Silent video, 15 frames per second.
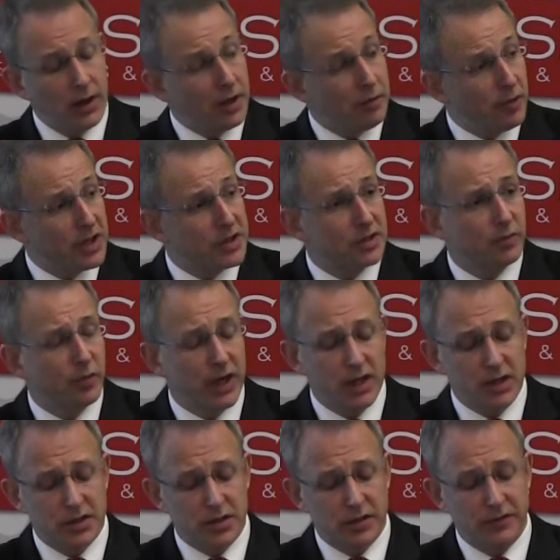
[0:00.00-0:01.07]
In recent
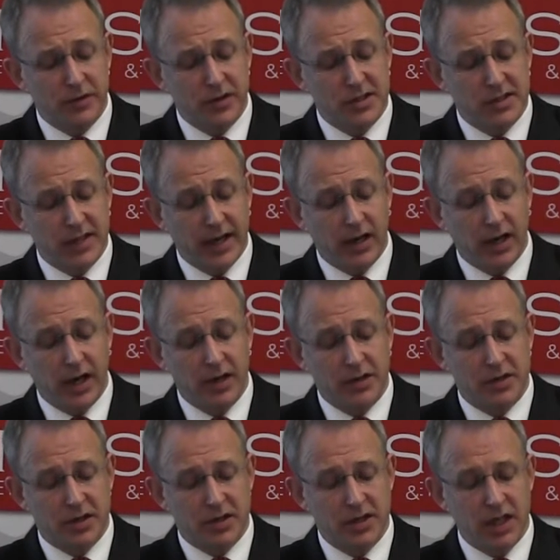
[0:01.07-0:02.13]
weeks, the first satellite
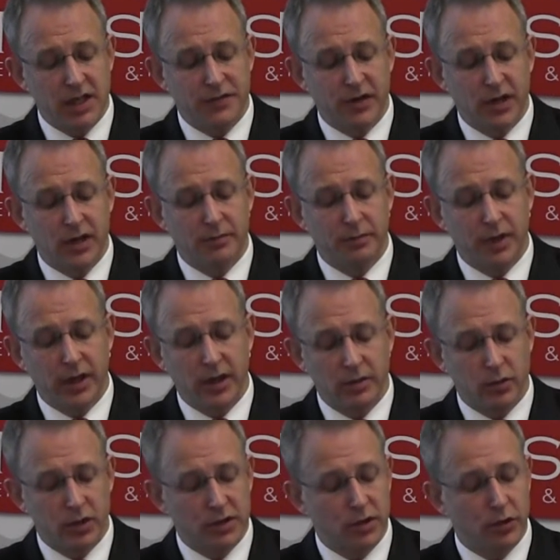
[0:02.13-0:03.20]
has successfully
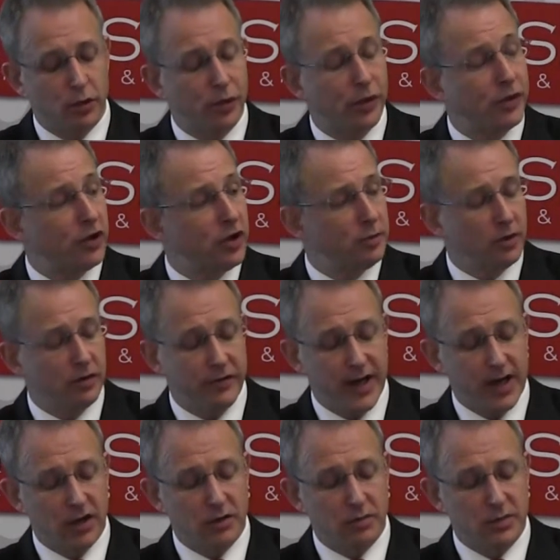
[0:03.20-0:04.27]
completed what's called thermal
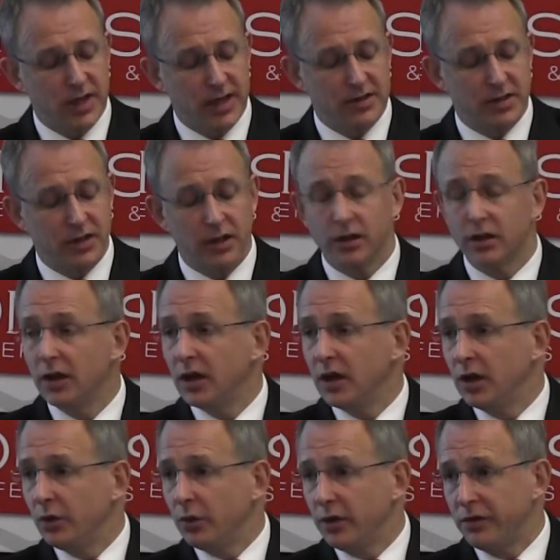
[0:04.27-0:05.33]
vacuum testing
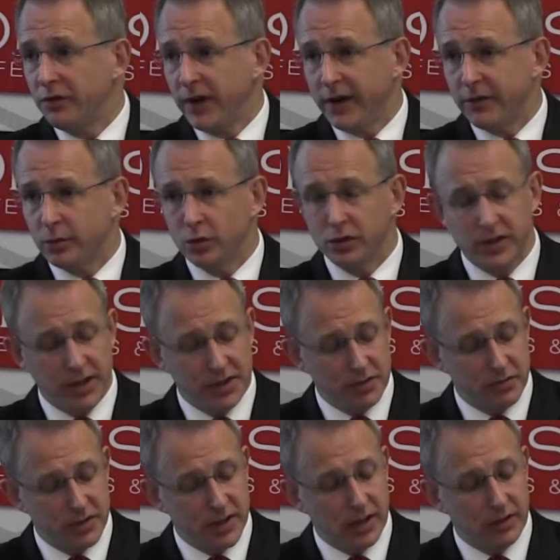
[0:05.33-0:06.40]
with favourable test
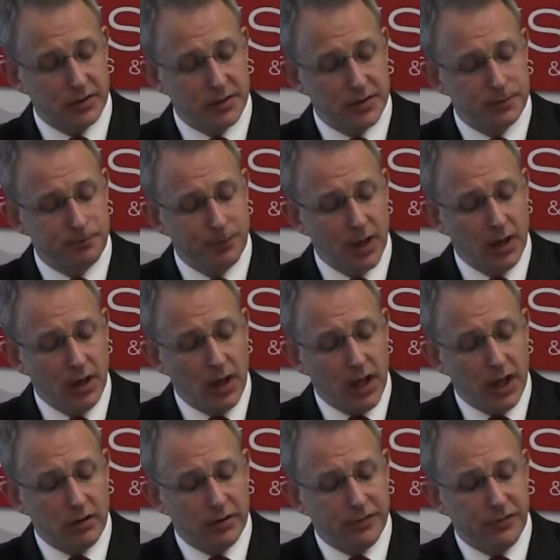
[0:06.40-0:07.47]
results.
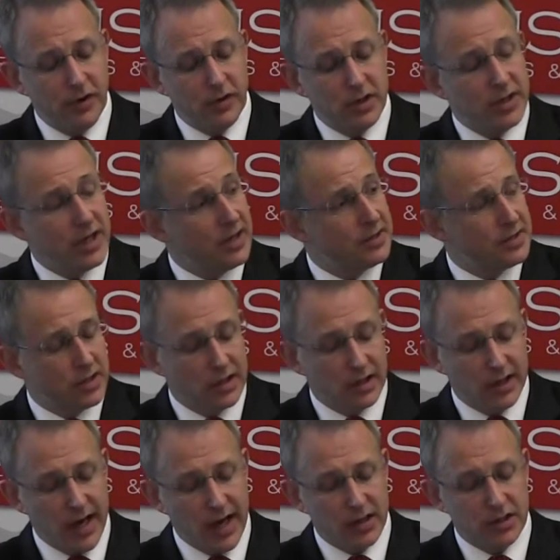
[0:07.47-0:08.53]
There are further tests to
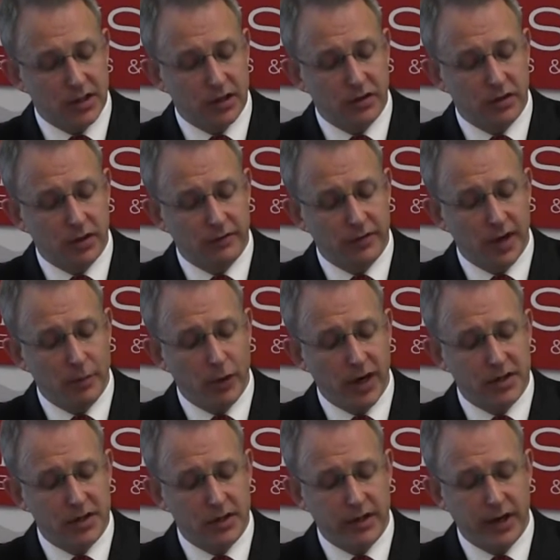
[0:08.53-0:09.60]
conduct, including
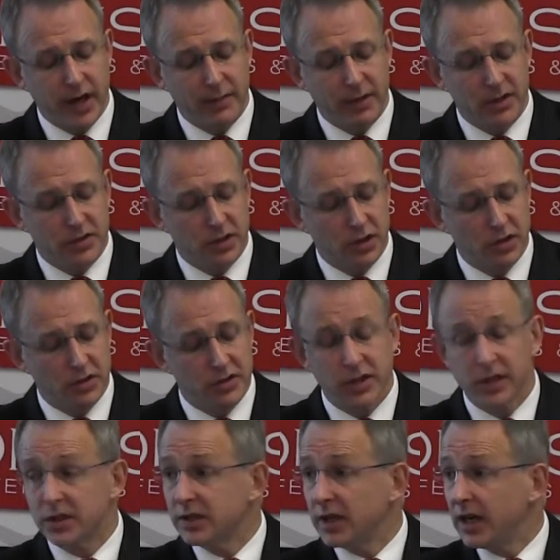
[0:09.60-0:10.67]
vibration dynamics,
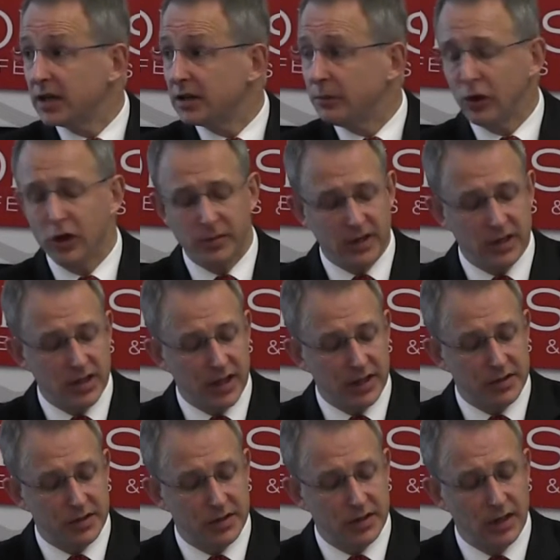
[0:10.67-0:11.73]
acoustics, and deployment
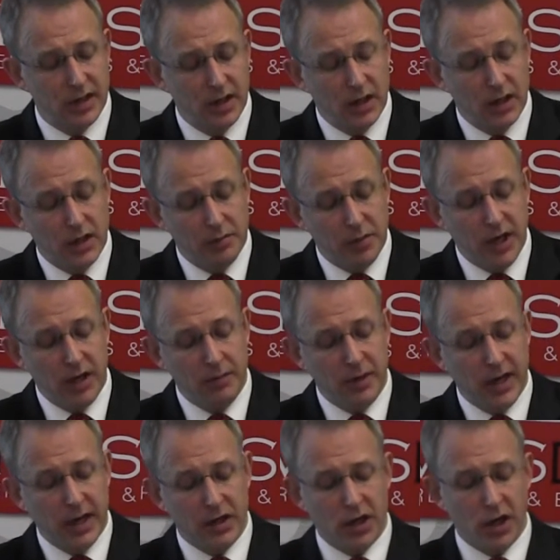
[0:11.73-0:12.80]
tests. But
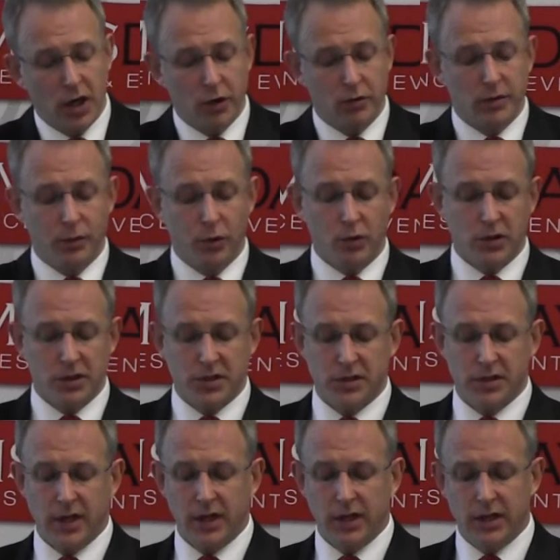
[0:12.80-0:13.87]
NBN Co.
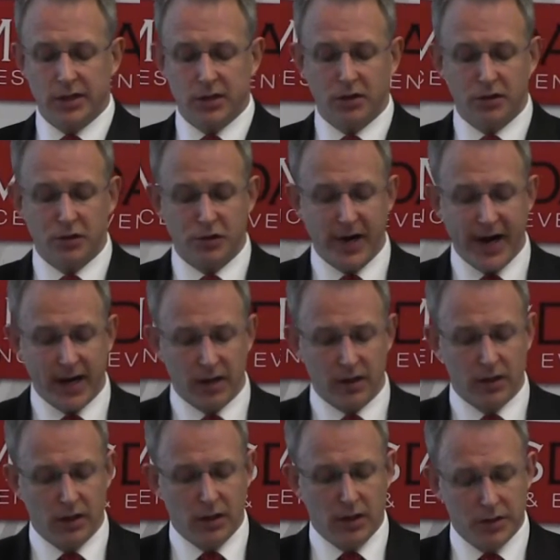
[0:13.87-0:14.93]
reports that it is on track
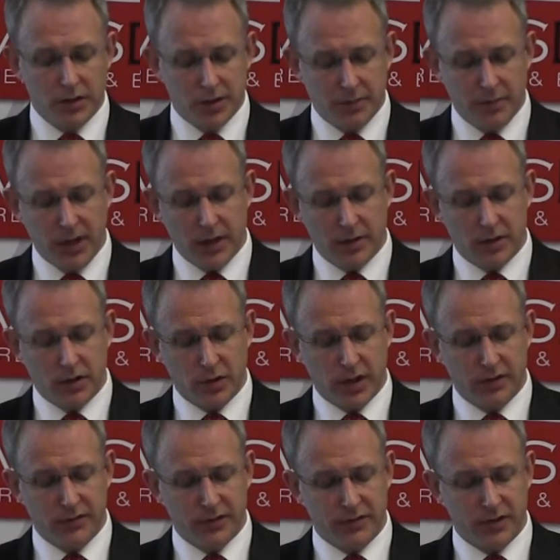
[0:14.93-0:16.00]
to meet the
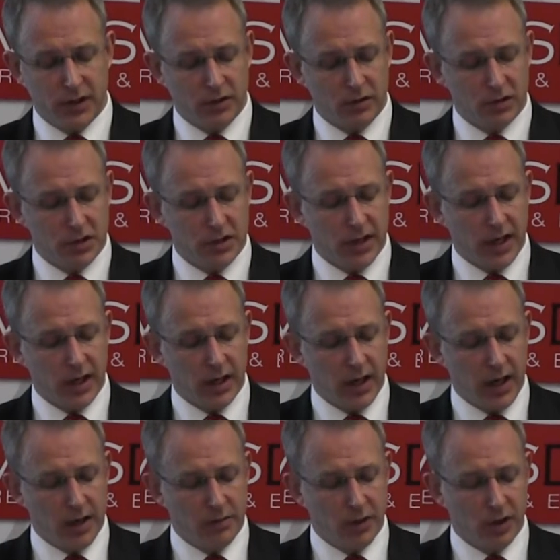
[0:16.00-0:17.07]
2015 launch date
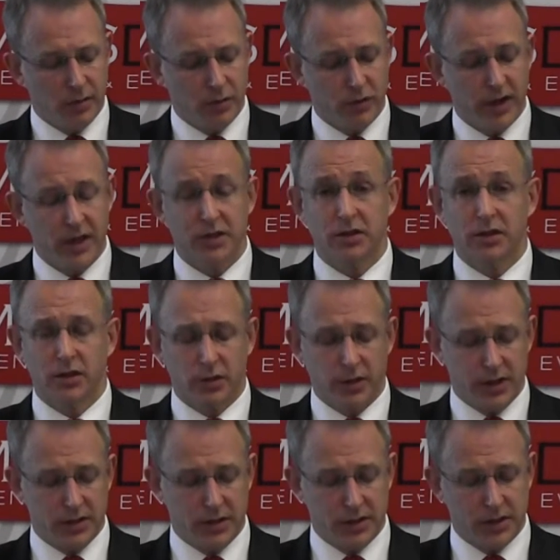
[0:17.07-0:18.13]
and be operational in
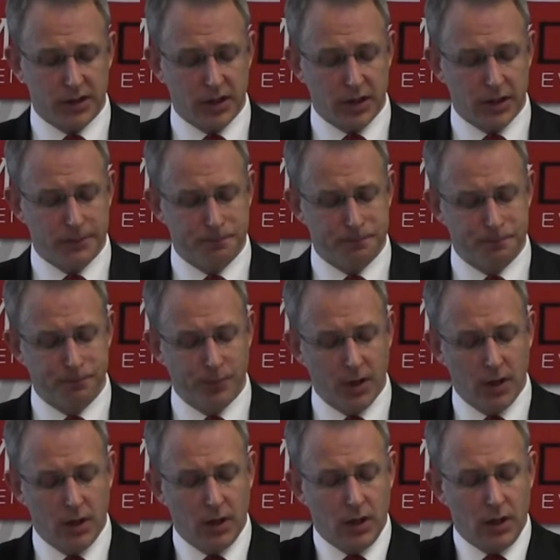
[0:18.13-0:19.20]
2016.
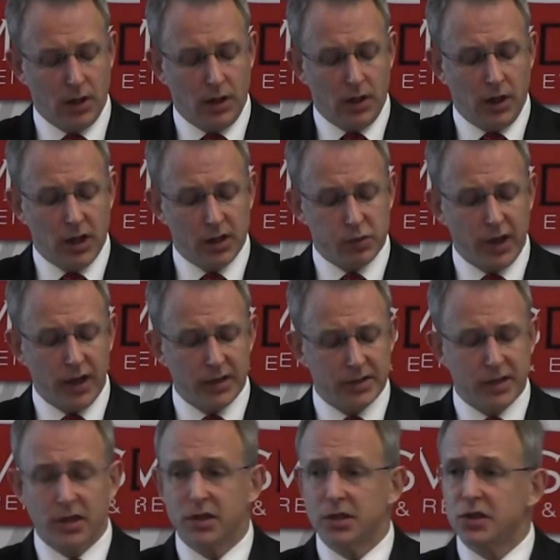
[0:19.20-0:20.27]
As well
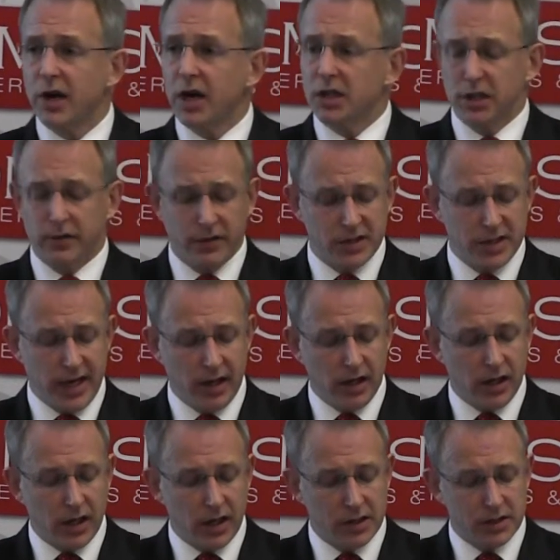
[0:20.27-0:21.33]
as the construction of the
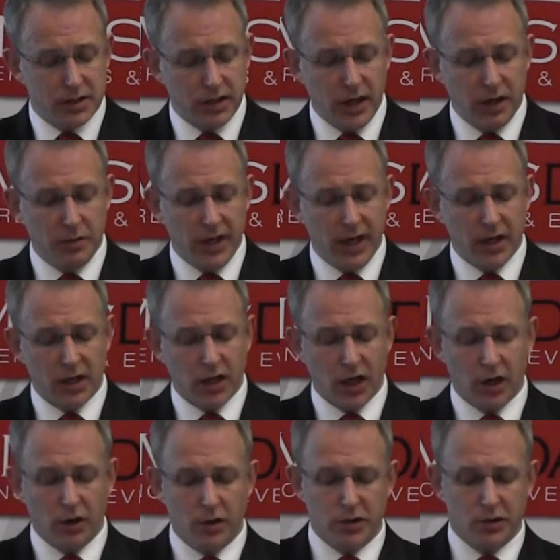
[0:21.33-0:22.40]
satellites, NBN
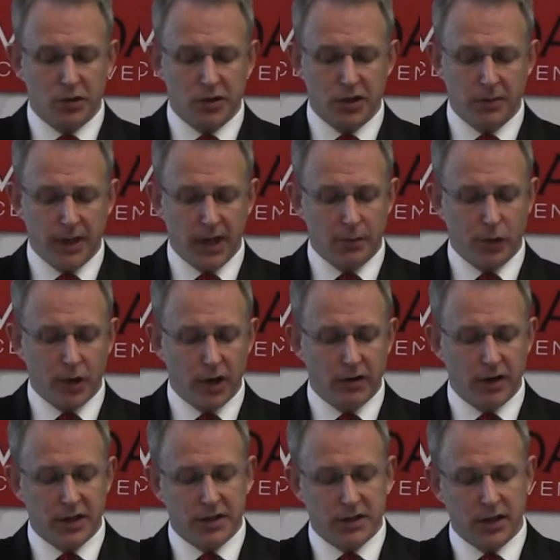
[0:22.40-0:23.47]
Co. has also made
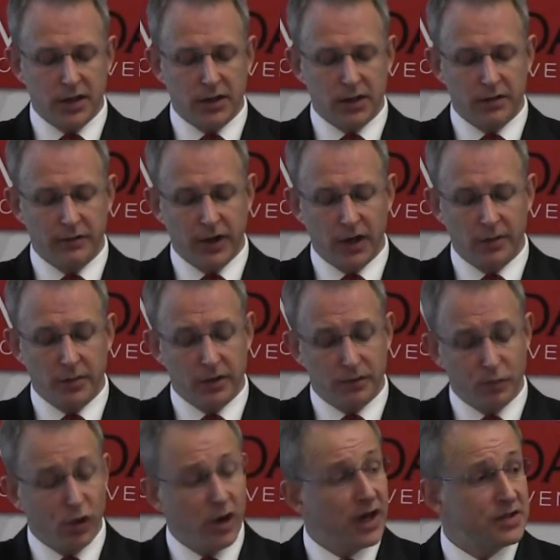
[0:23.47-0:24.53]
progress in the development
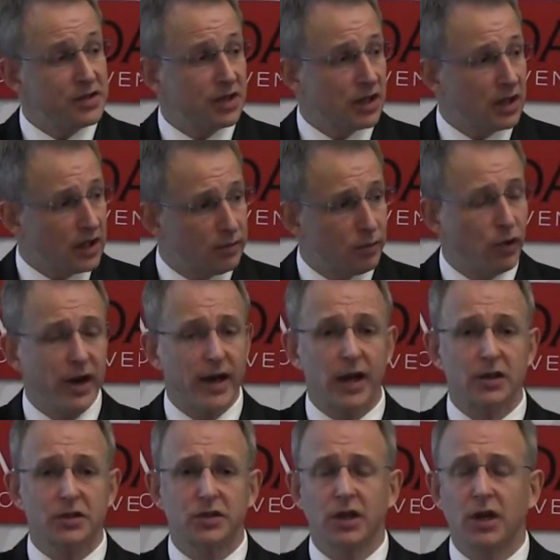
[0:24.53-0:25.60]
of pricing and
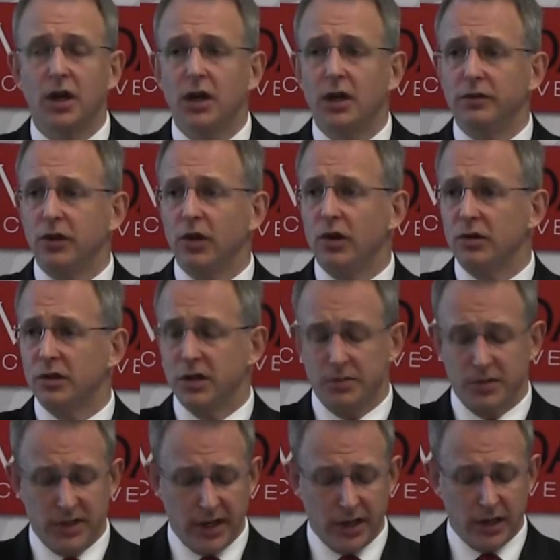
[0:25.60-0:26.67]
products for
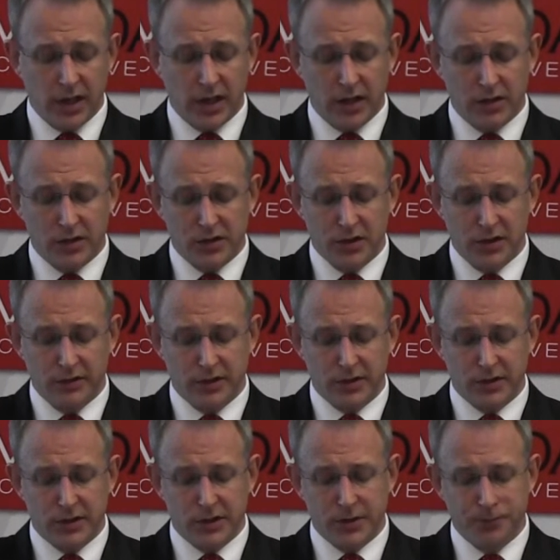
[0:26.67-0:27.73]
long-term satellite
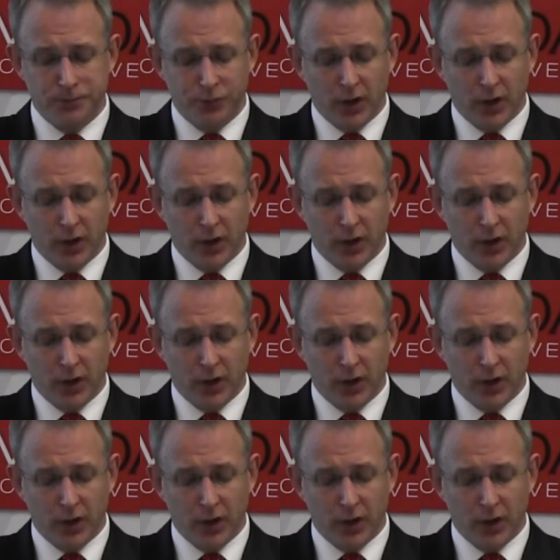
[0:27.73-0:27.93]
services.